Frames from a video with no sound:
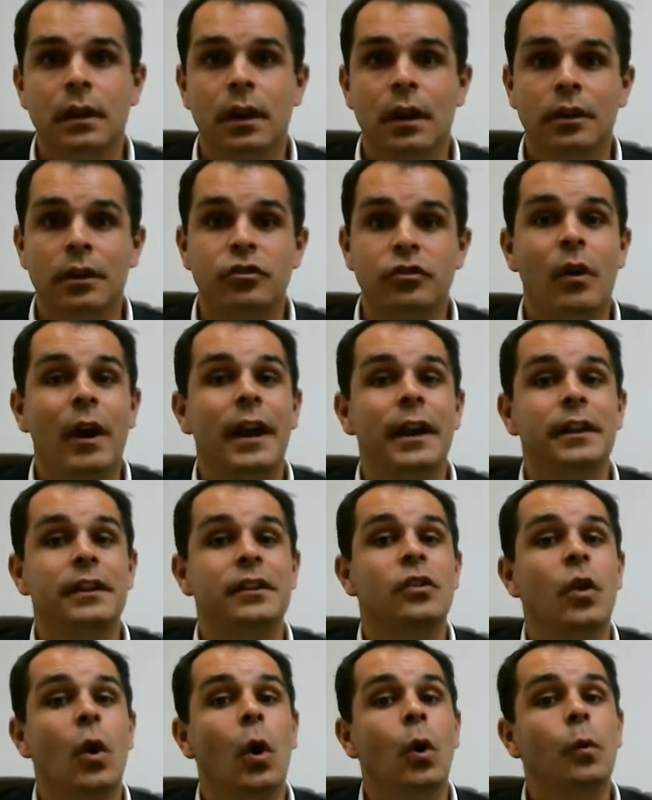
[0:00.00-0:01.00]
trying
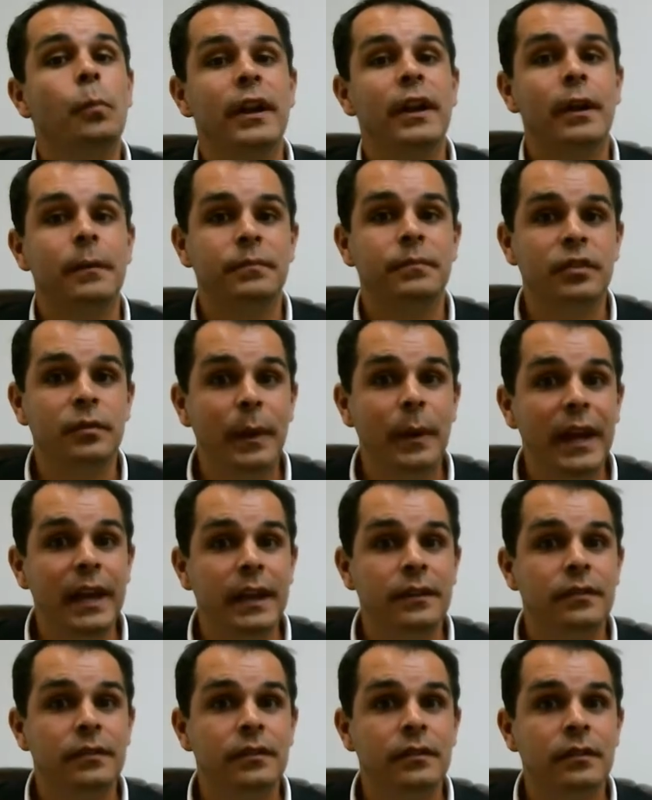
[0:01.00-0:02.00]
to open up
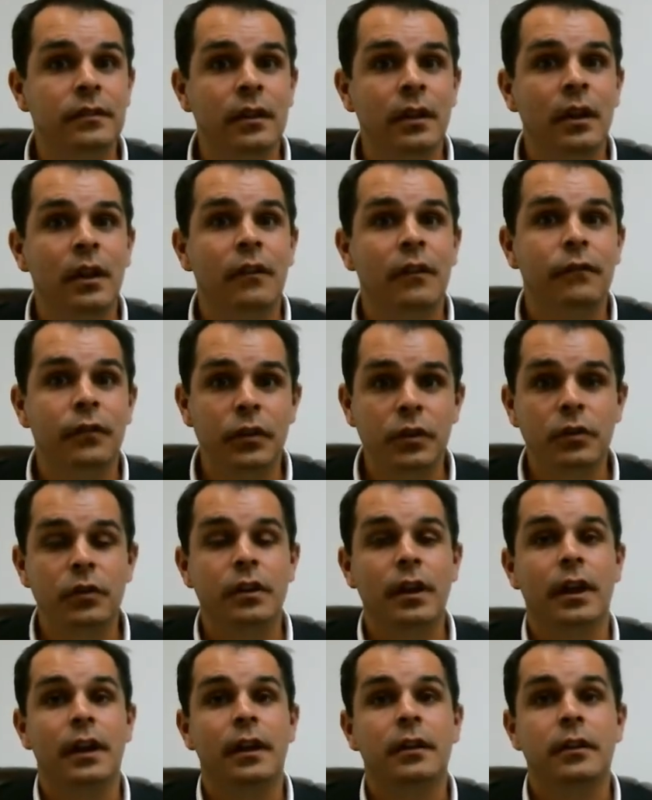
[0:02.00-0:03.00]
space for you
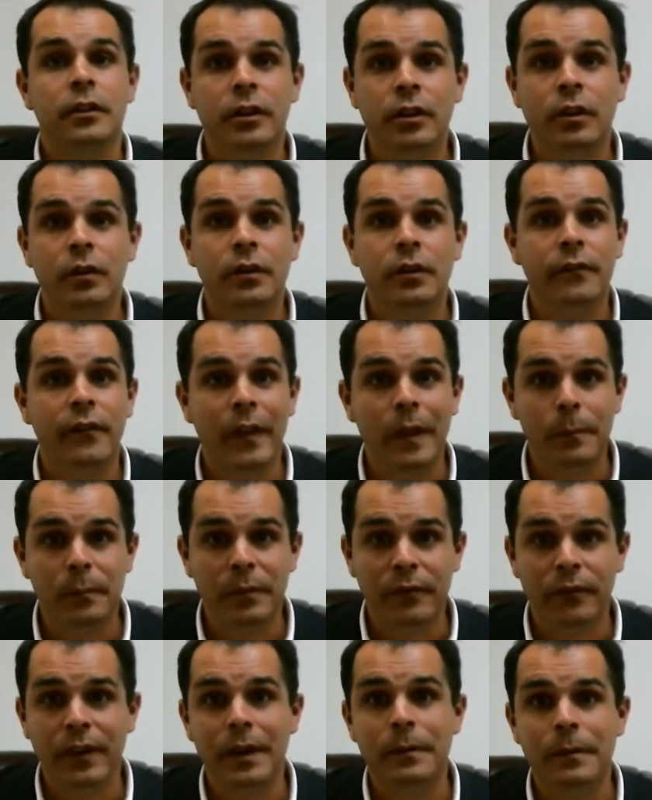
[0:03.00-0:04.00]
to, you know, develop a
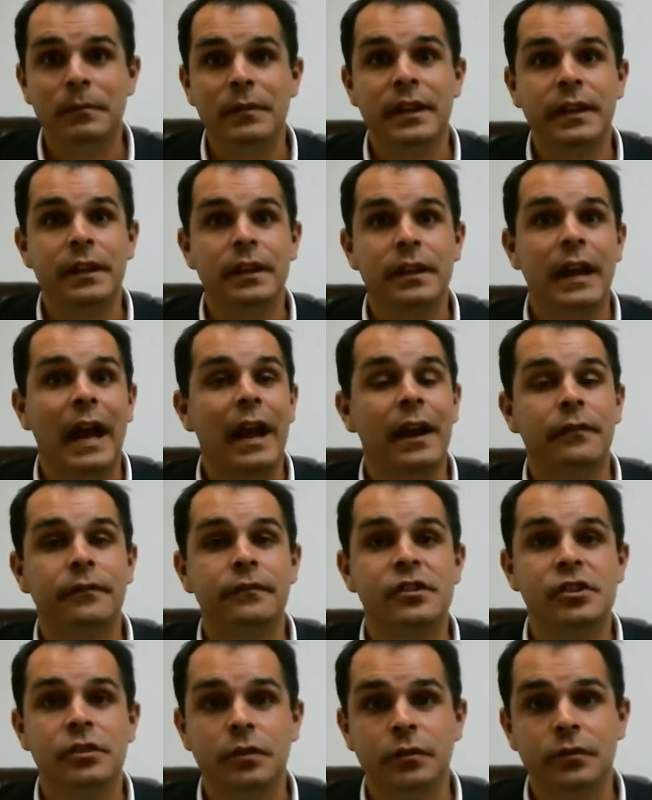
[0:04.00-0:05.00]
family and have
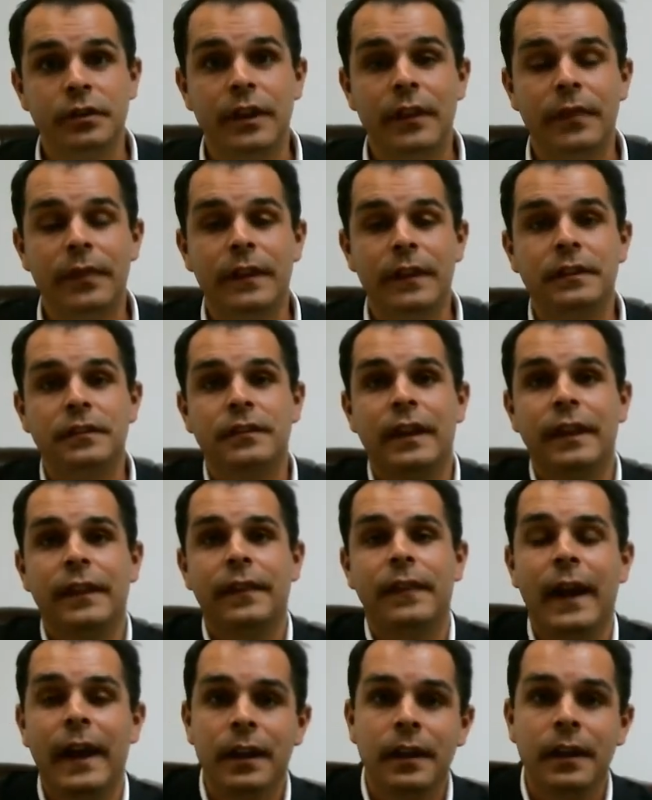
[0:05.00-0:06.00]
children and things like
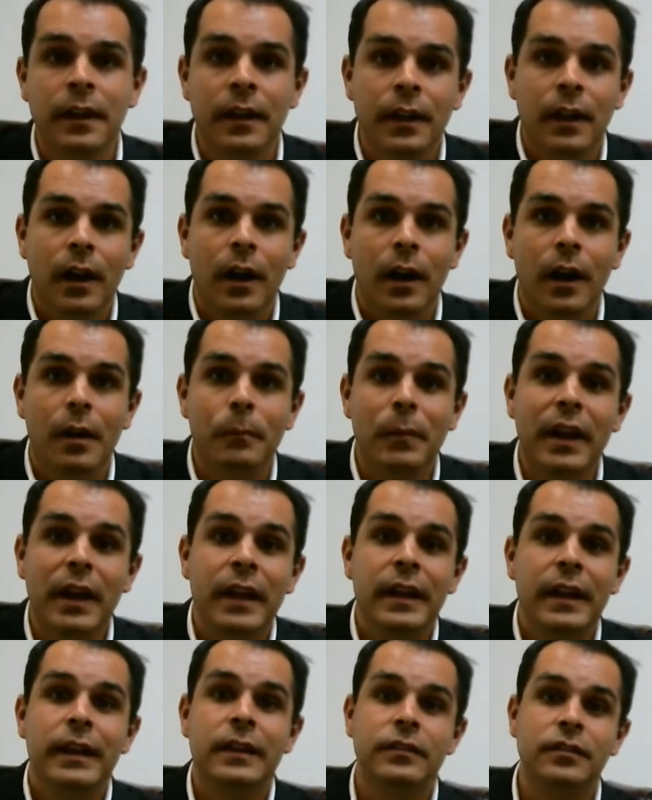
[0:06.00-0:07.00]
that. But
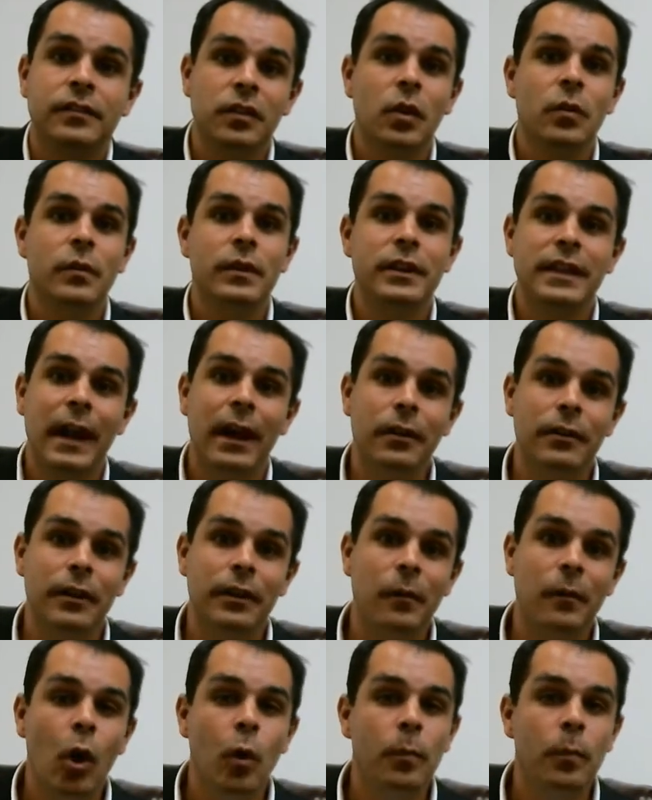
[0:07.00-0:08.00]
in slowing down and
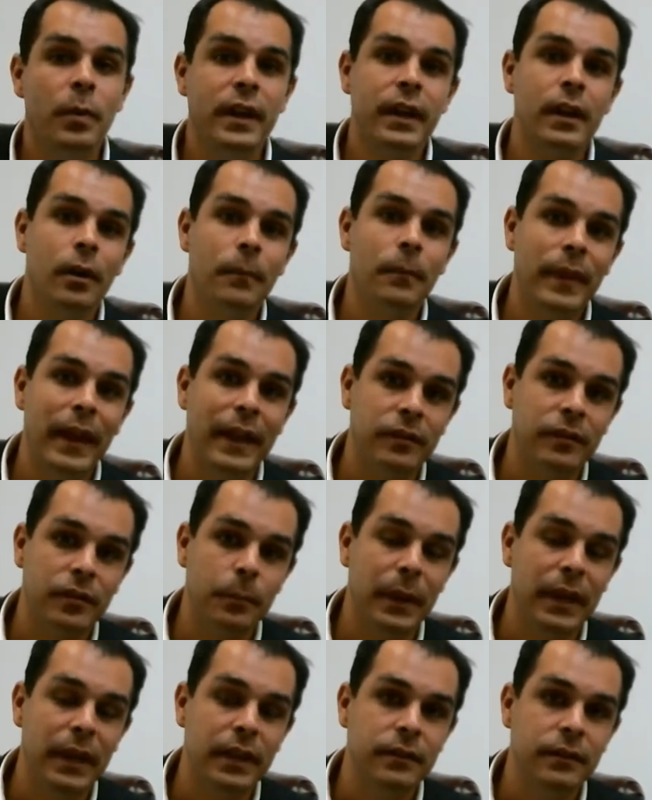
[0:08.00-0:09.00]
opening up that
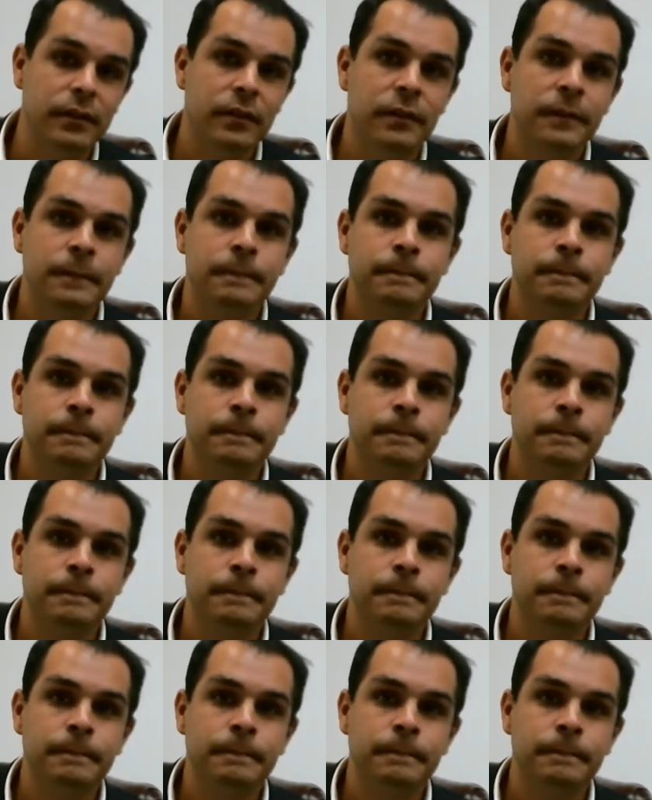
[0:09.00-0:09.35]
space,